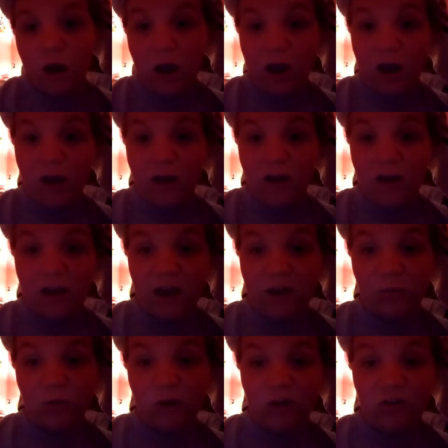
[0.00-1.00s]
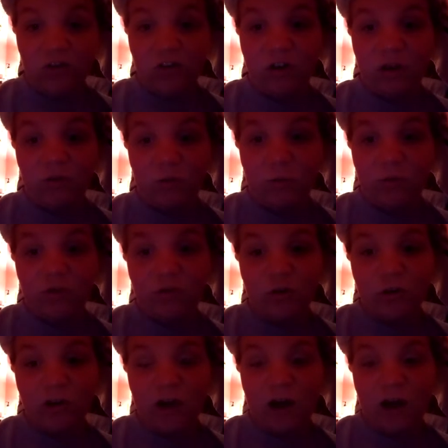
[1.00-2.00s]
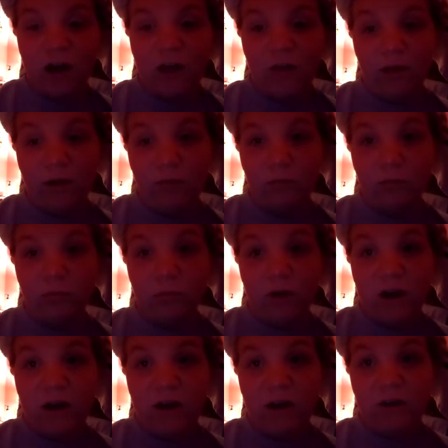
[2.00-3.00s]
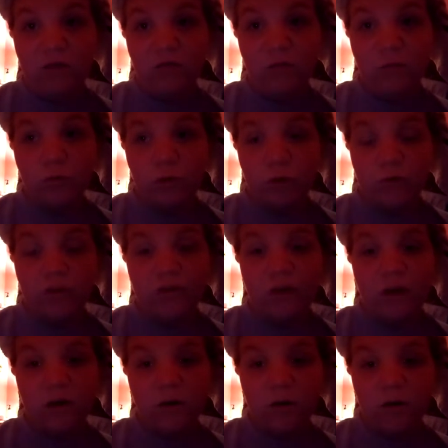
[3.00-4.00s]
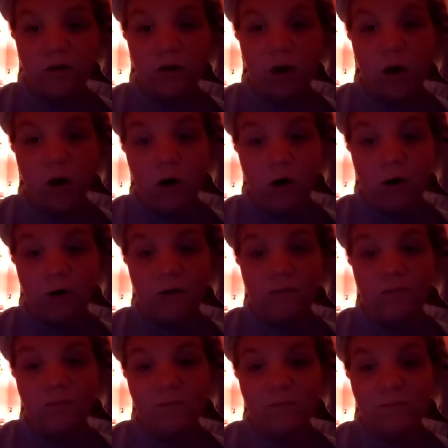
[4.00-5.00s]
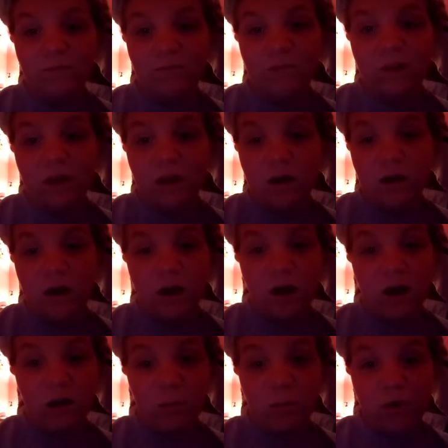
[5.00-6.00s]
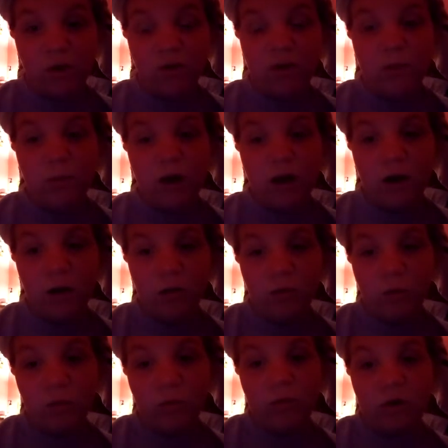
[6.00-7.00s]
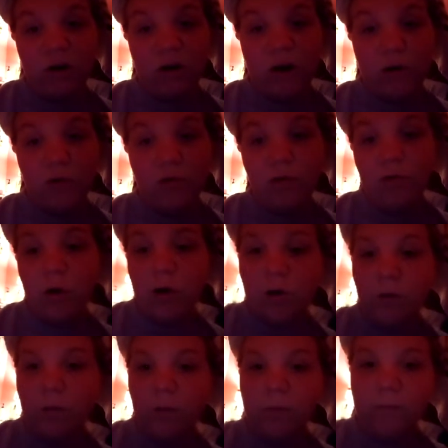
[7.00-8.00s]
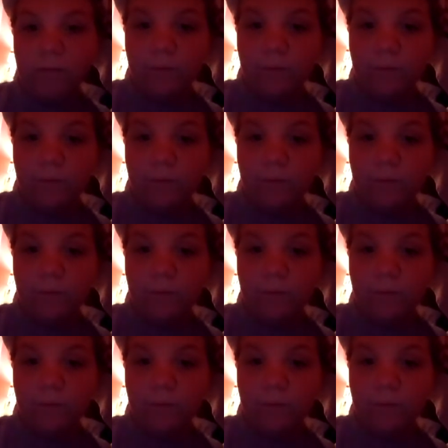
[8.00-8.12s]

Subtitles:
I came crashing down from a sugar high like right towards the end of the con. I can barely keep my eyes open right now, so